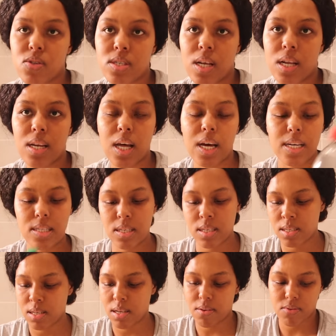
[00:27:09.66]
use Sunlight.
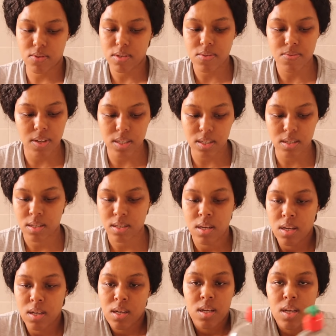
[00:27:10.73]
I always feel
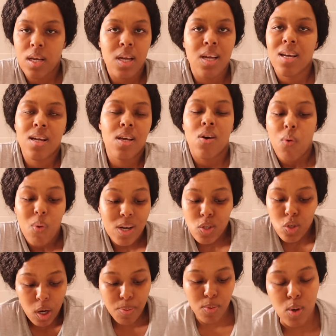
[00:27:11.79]
one
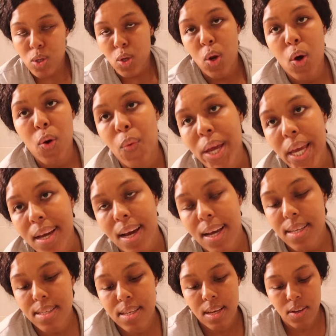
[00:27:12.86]
drop goes a long way,
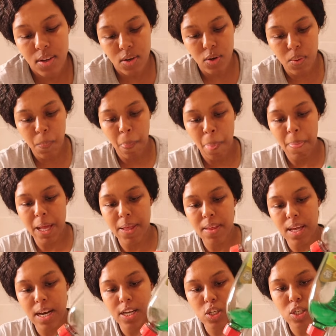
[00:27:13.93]
guys, you know? And
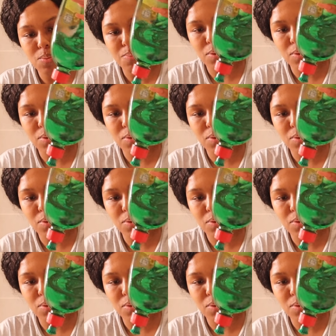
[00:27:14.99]
then I just